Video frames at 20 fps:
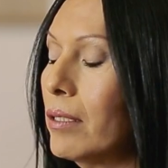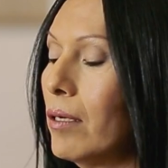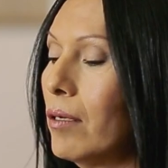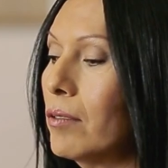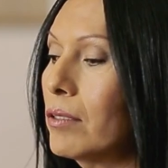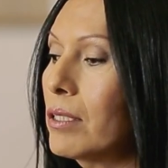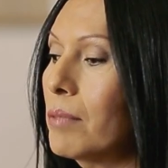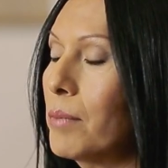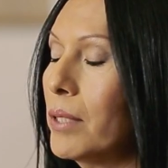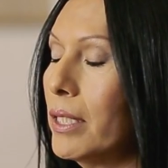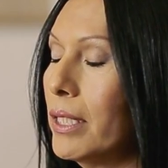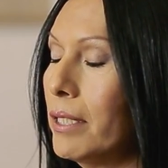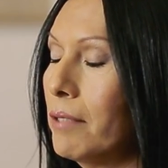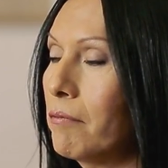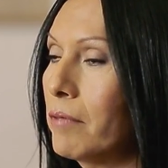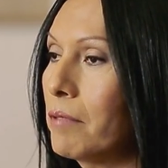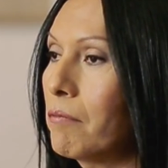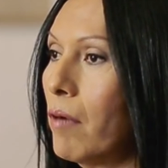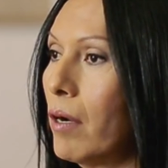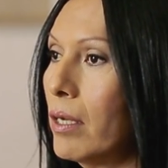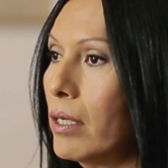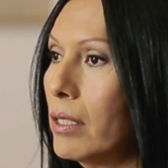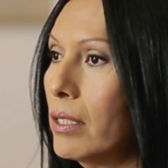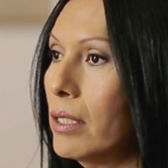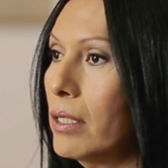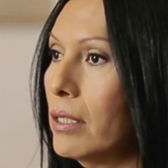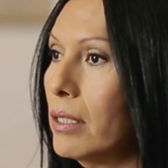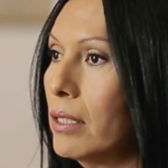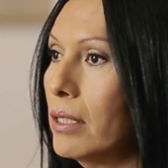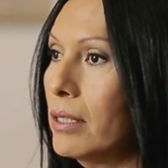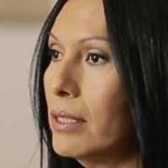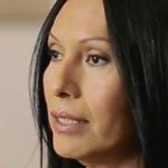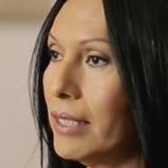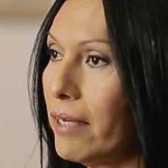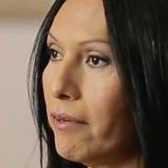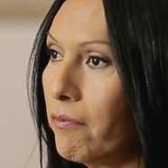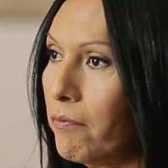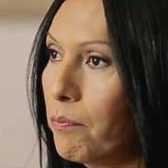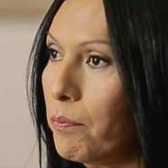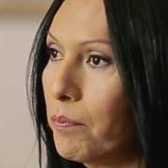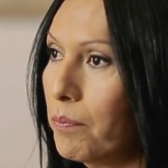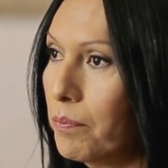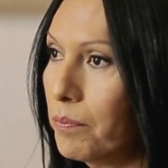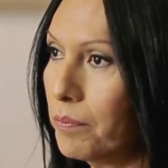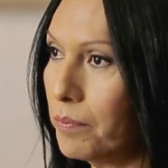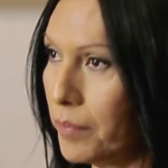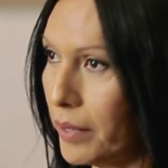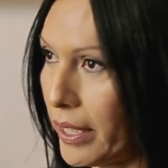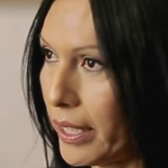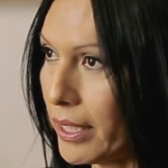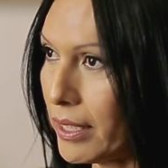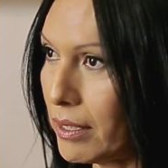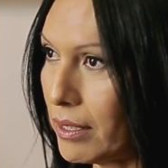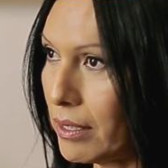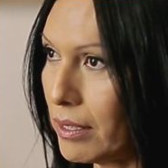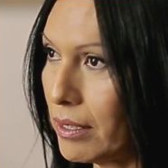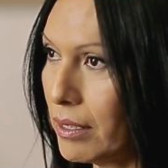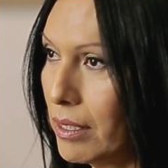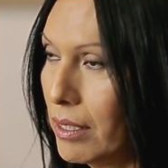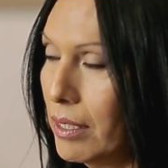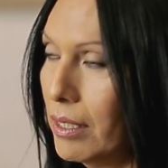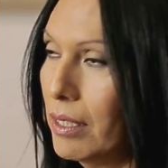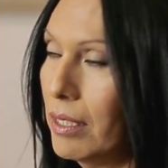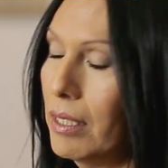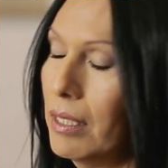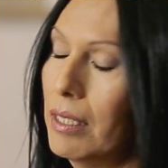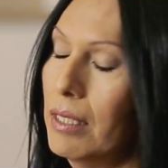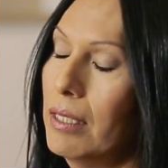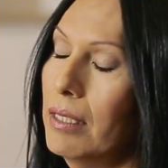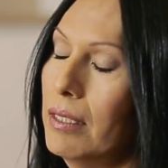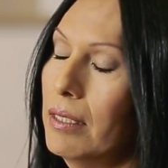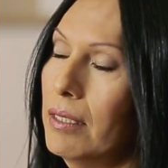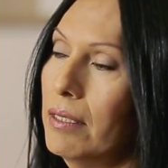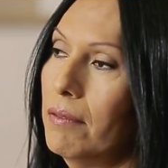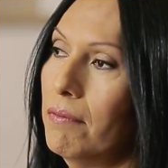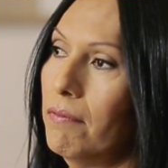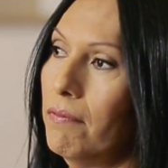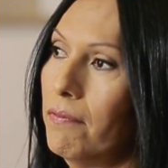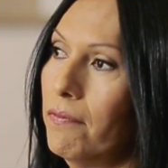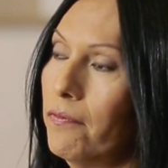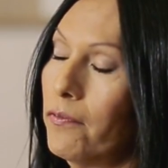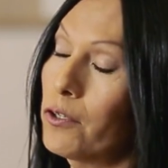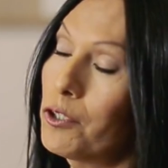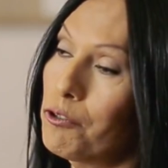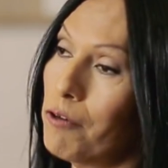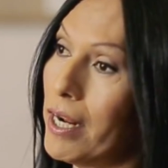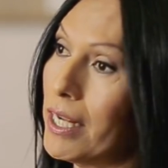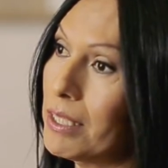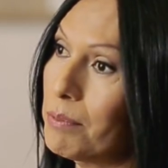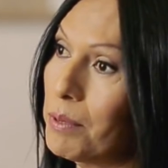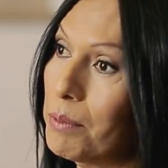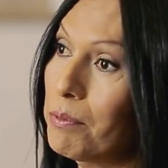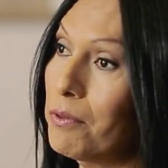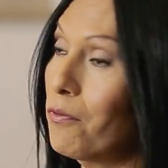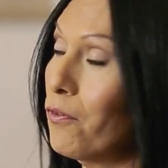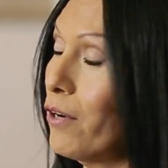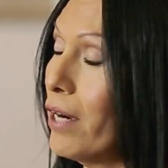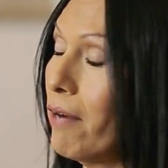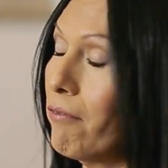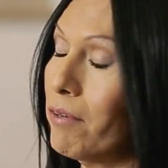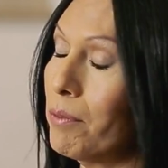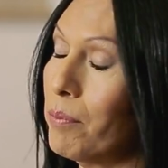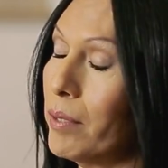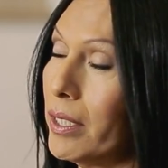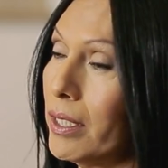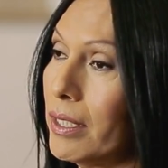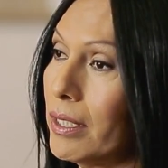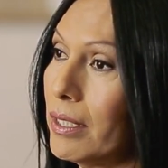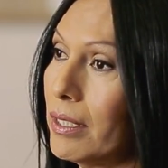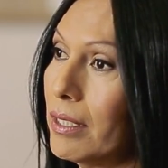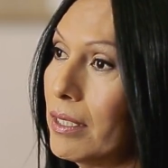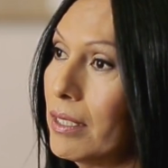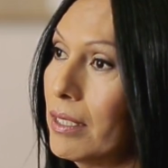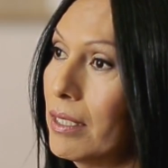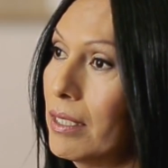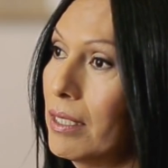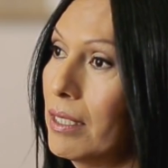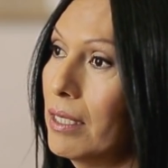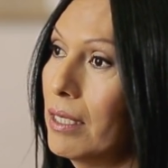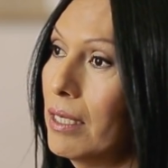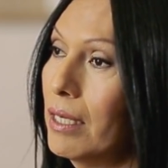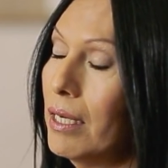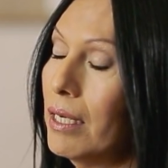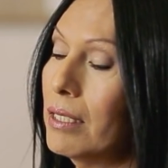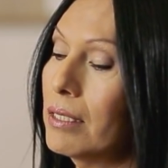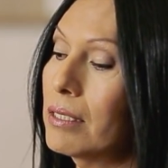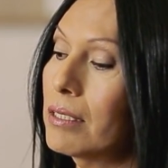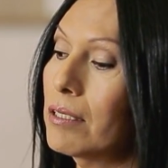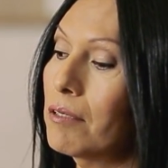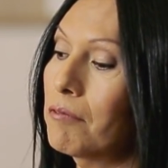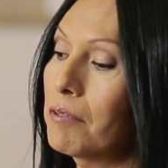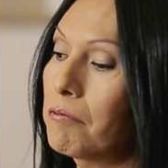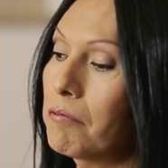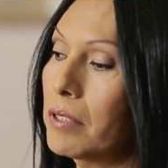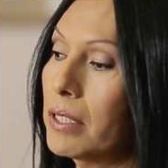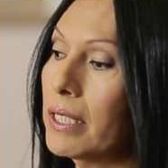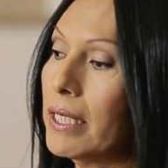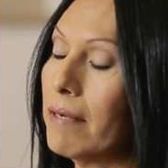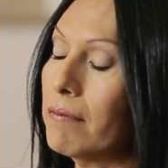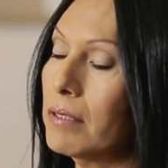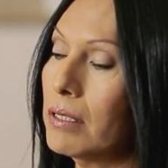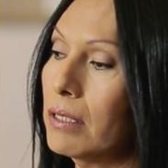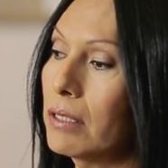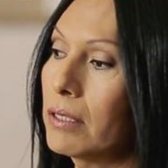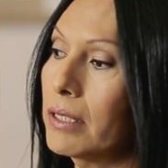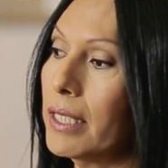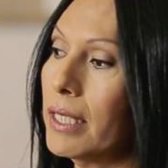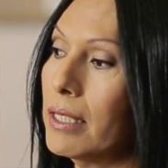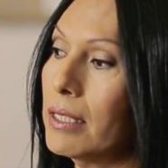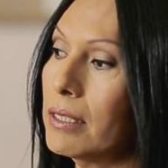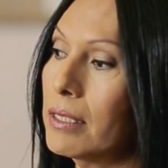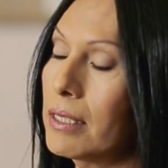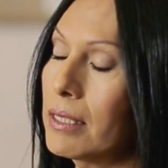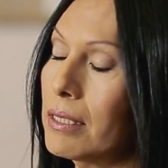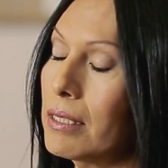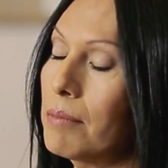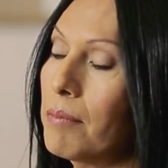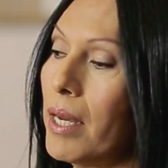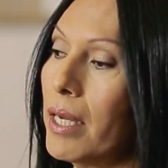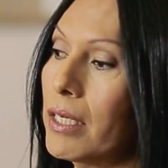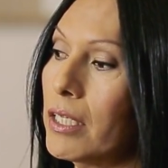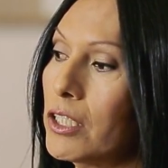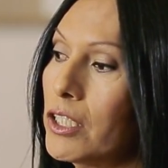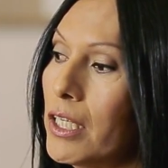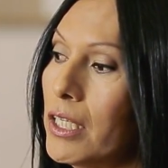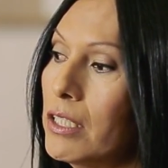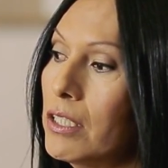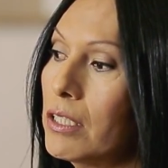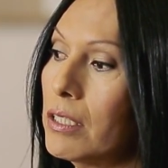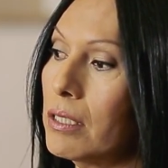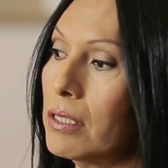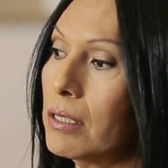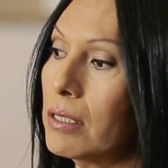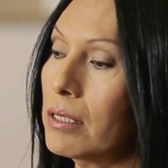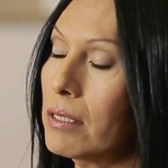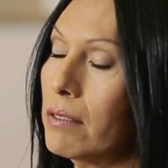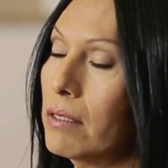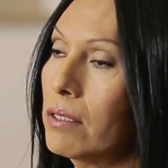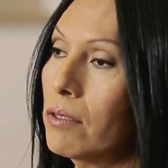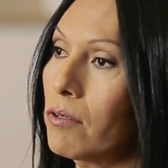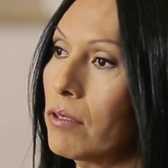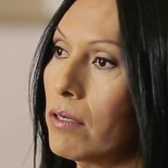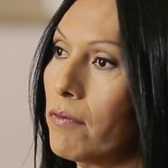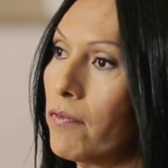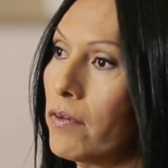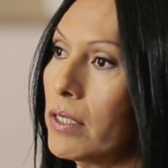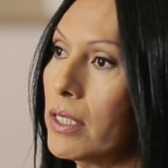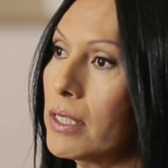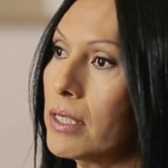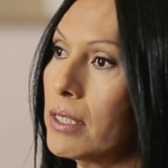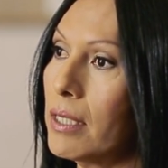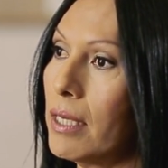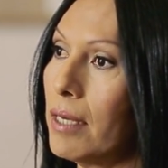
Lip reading: Ultimately, we want a safe place for trans people, for everybody. And so we really had to look at systematic changes in order for this to